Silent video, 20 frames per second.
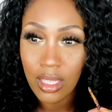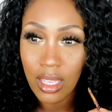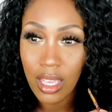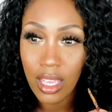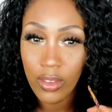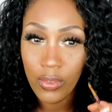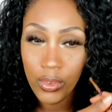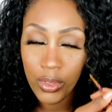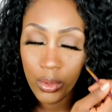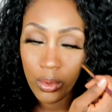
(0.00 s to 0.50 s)

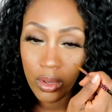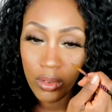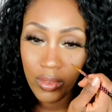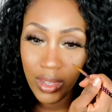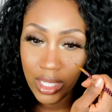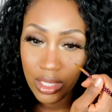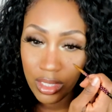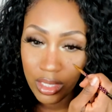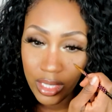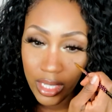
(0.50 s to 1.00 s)
If you're a
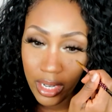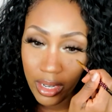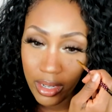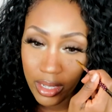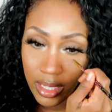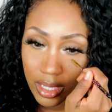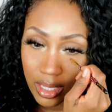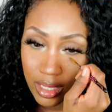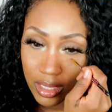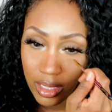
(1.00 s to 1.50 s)

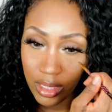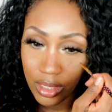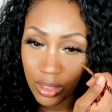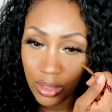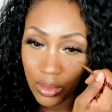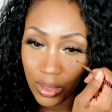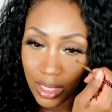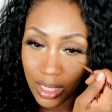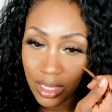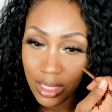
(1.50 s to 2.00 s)
vegetarian, you need